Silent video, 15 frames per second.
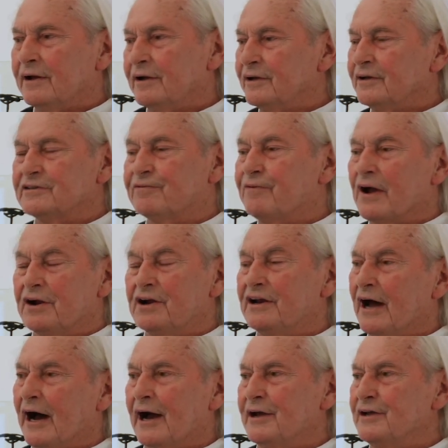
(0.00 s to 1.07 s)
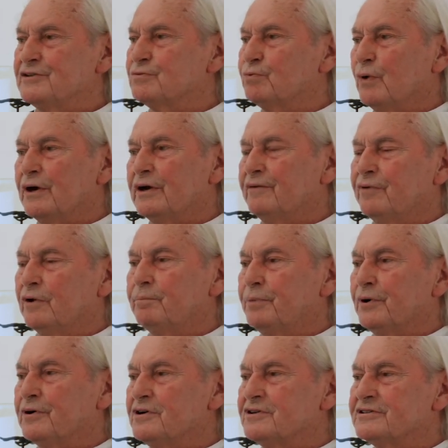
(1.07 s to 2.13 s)
very nice, wonderful
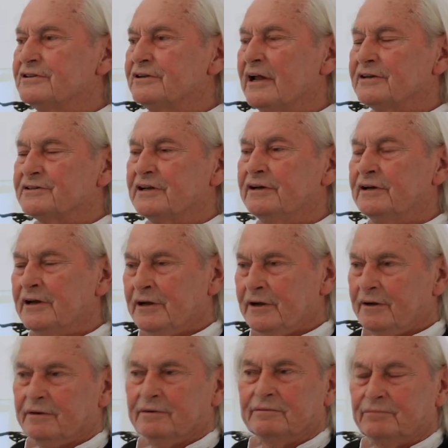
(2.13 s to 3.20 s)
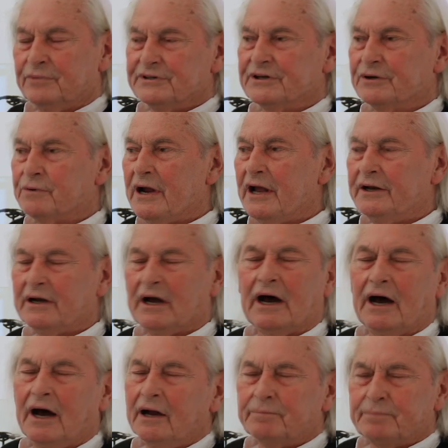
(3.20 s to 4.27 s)
person with a great
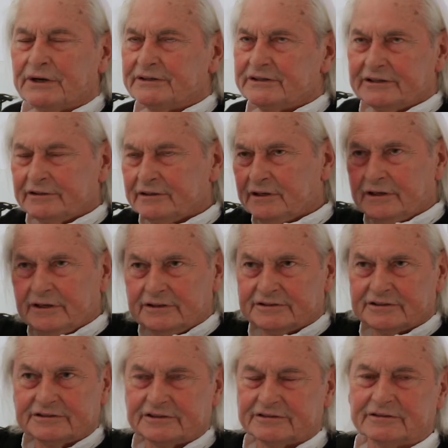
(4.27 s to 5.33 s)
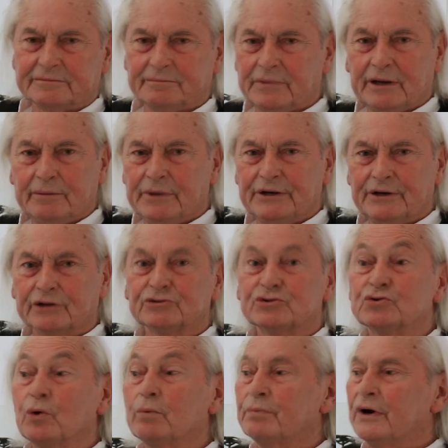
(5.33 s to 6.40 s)
heart, but he is maybe not
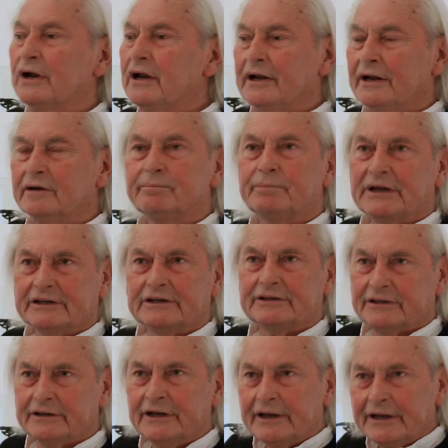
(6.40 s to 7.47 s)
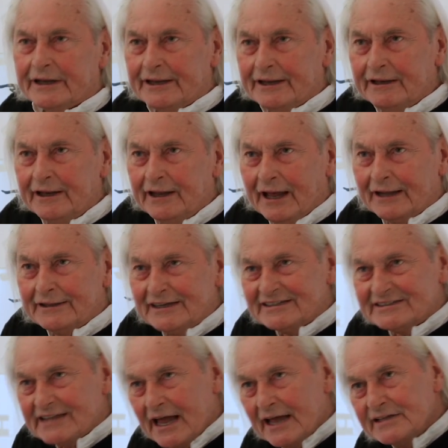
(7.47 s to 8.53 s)
so brilliant, but he
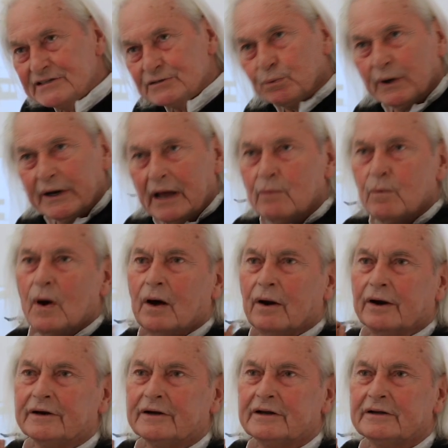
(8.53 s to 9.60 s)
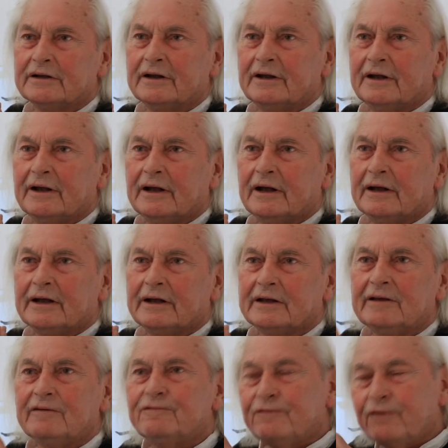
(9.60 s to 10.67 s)
understands what I want.
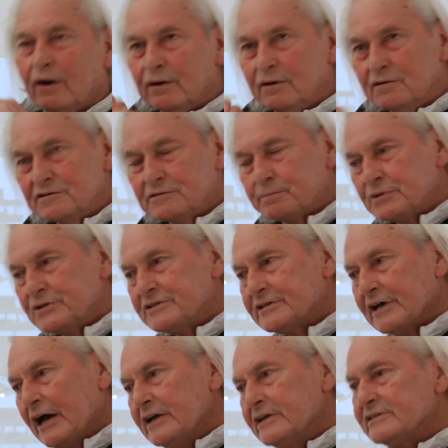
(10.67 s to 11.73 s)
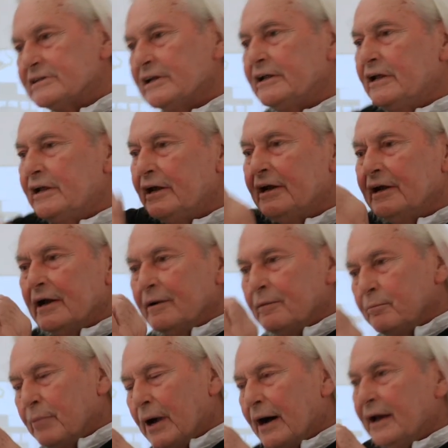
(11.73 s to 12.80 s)
He follows precisely
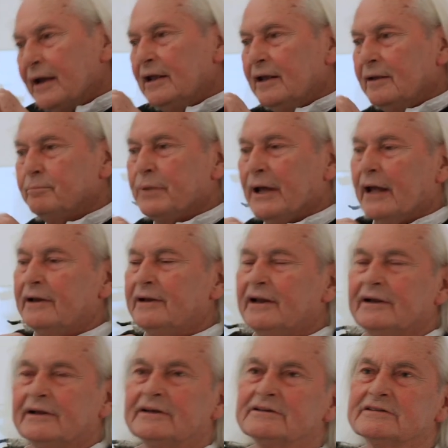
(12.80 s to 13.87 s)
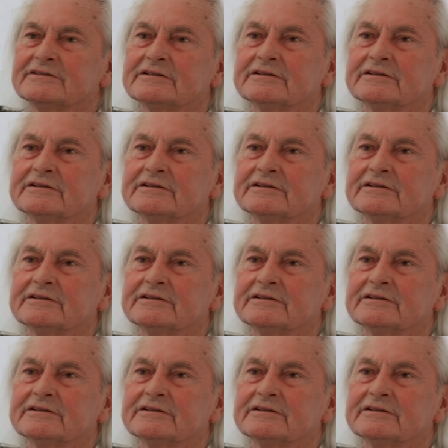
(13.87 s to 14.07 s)
my bandings,